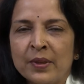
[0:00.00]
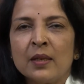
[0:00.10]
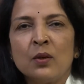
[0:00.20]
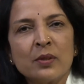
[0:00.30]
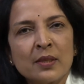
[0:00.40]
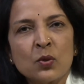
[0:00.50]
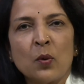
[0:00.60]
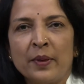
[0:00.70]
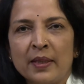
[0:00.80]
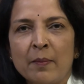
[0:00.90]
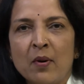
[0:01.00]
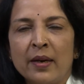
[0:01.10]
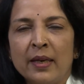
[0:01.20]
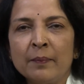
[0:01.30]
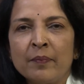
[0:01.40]
Use a soap in the
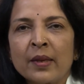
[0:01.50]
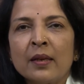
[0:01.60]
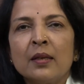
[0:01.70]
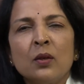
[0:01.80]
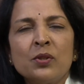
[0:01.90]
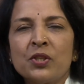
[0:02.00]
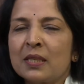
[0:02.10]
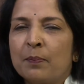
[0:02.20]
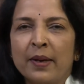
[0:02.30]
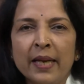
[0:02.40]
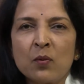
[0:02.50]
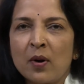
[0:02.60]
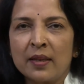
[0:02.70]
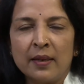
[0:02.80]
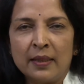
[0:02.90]
morning, use just plain
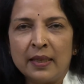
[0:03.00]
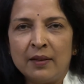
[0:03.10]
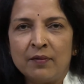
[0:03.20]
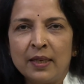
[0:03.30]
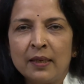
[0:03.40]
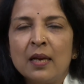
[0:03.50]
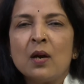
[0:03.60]
water in the evening,